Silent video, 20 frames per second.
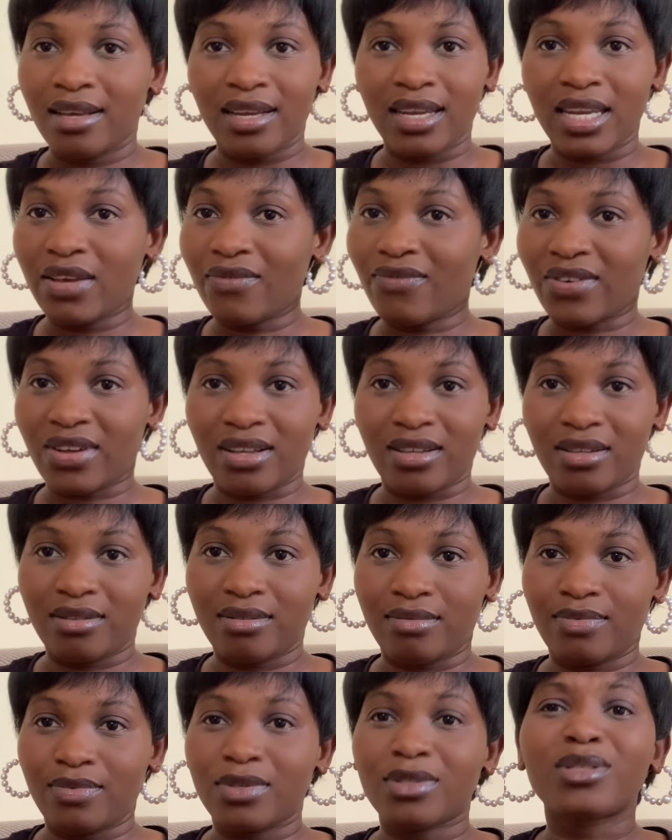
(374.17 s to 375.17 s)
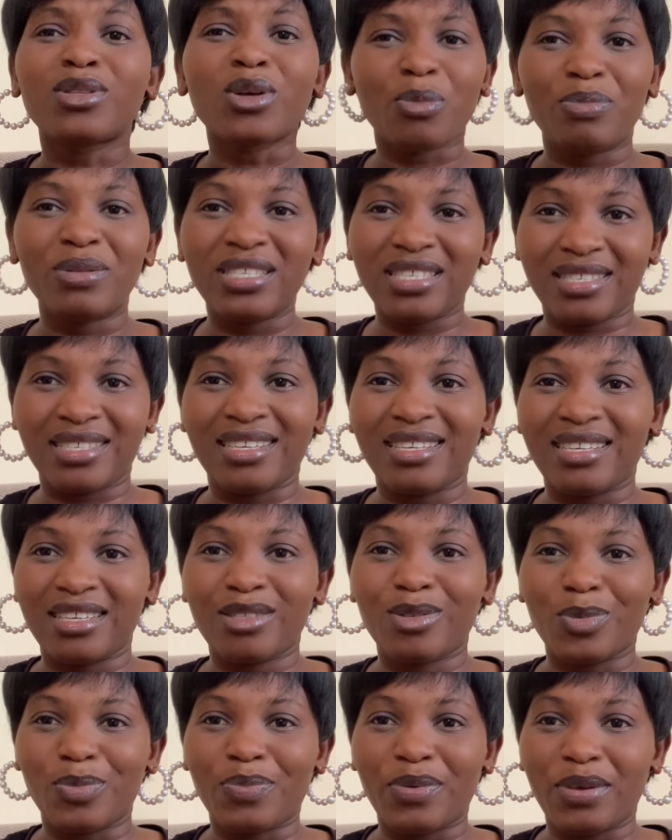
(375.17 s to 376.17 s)
never stop
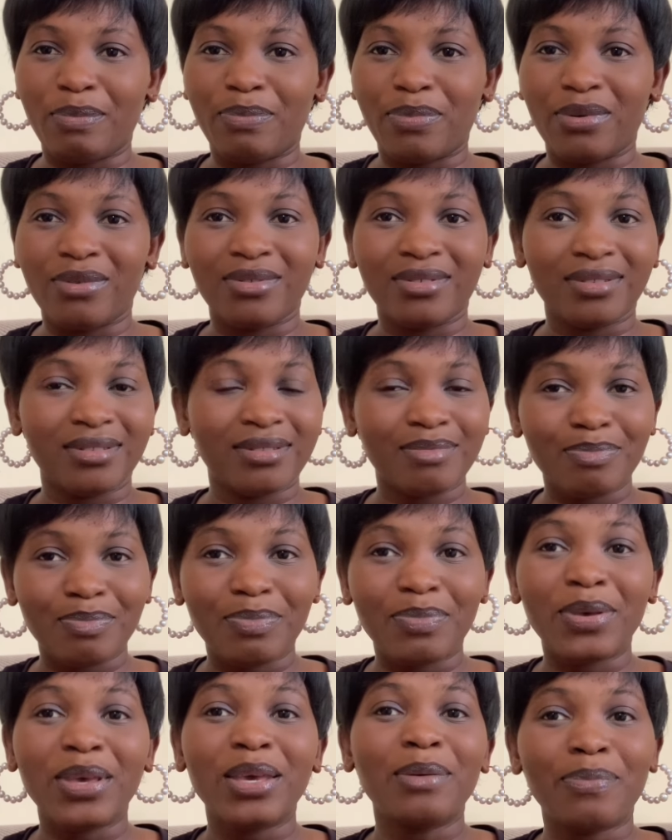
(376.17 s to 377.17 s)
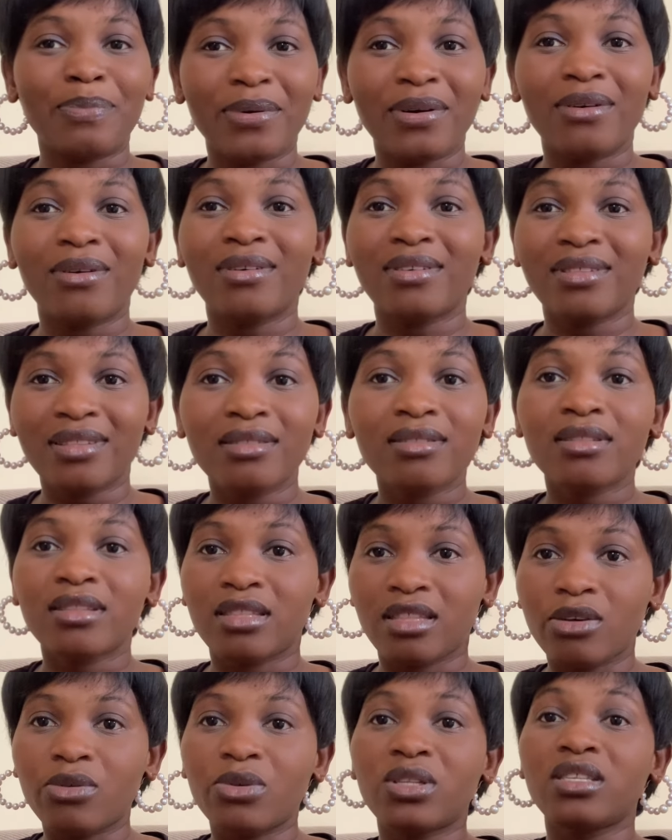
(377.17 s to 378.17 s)
listening to people. People,
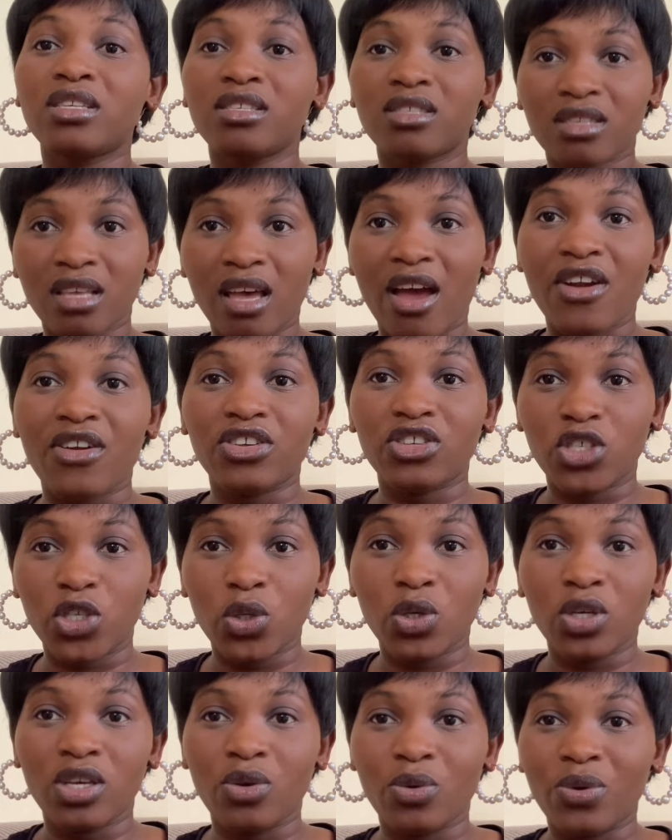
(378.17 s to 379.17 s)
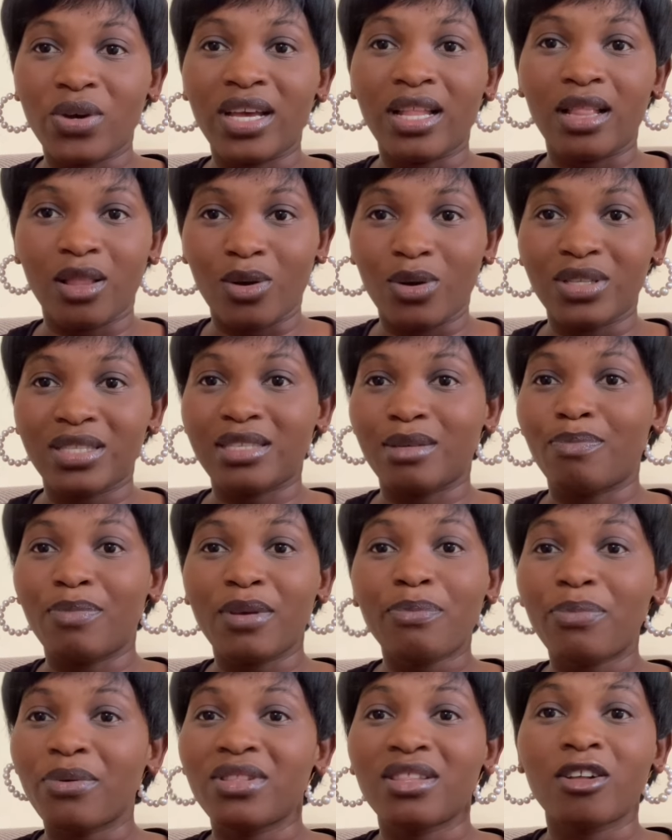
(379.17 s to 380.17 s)
they will discourage you a lot.
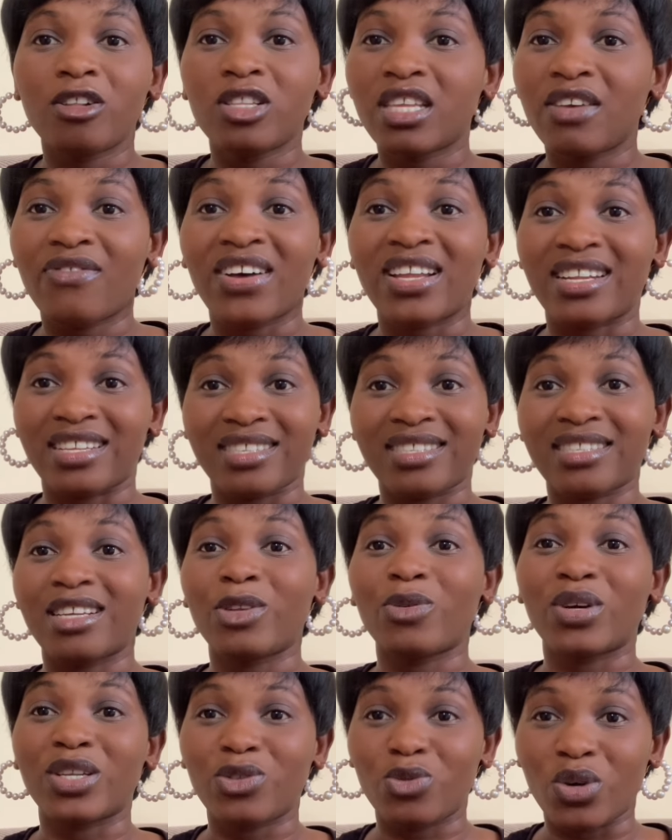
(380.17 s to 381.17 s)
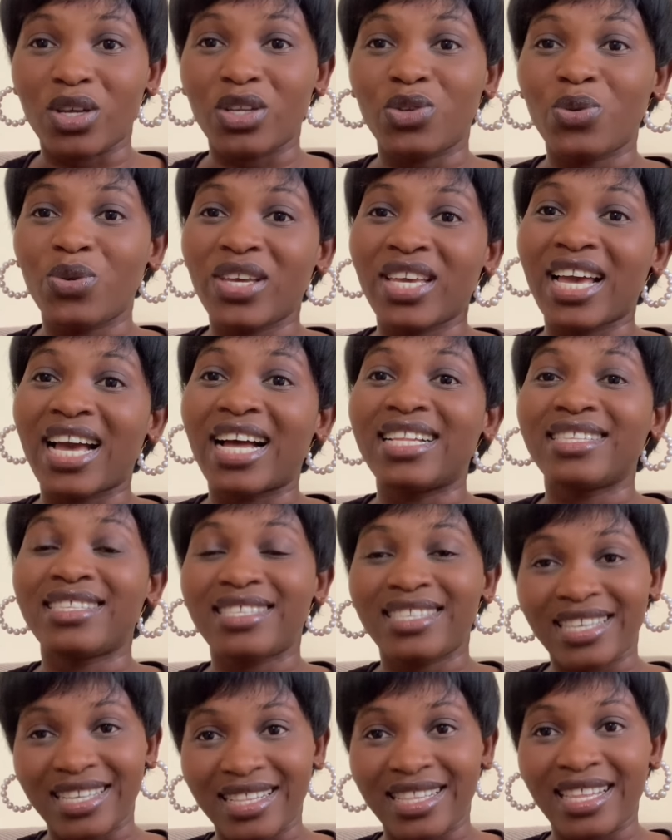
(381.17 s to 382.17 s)
People, they'll never understand what you are doing
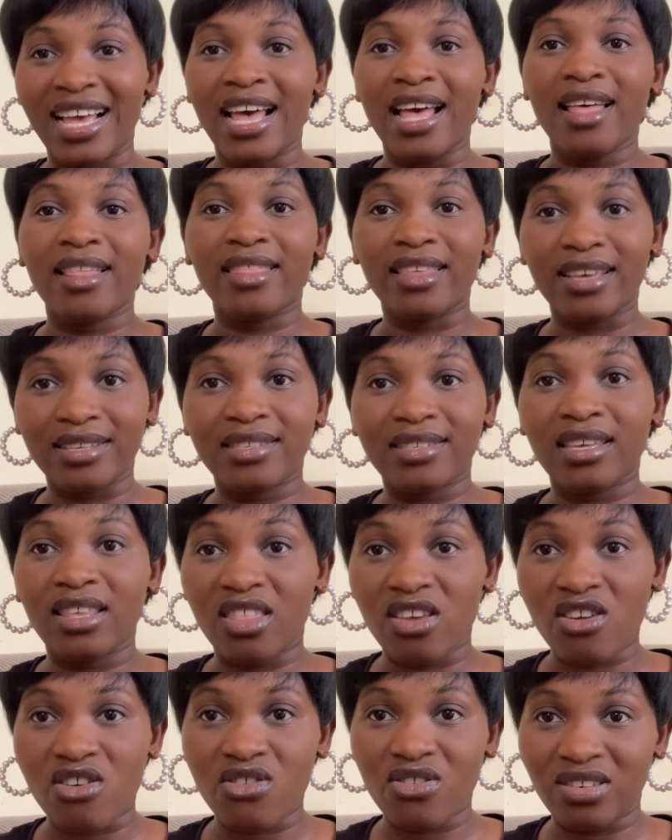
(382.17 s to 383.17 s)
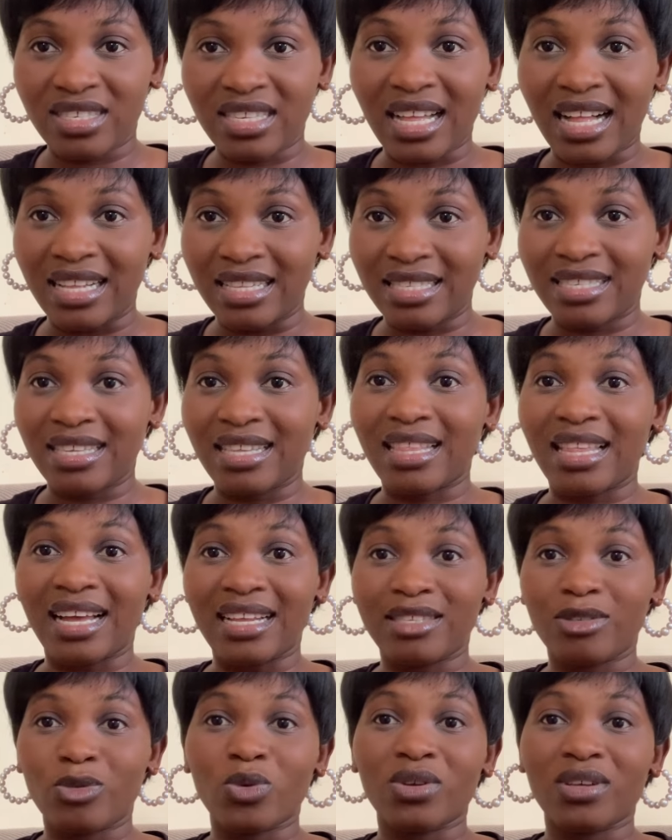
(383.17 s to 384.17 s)
until they see the results.
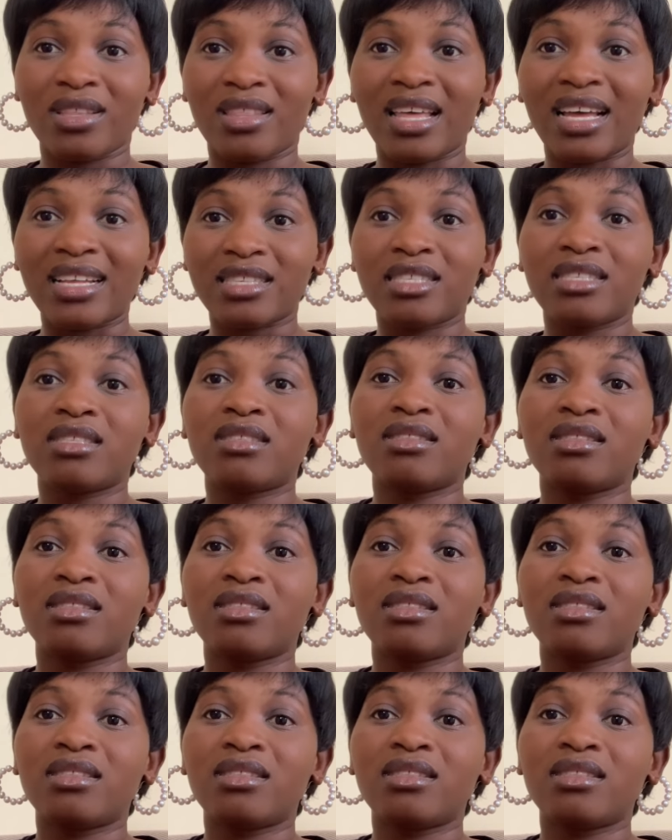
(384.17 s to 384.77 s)
That's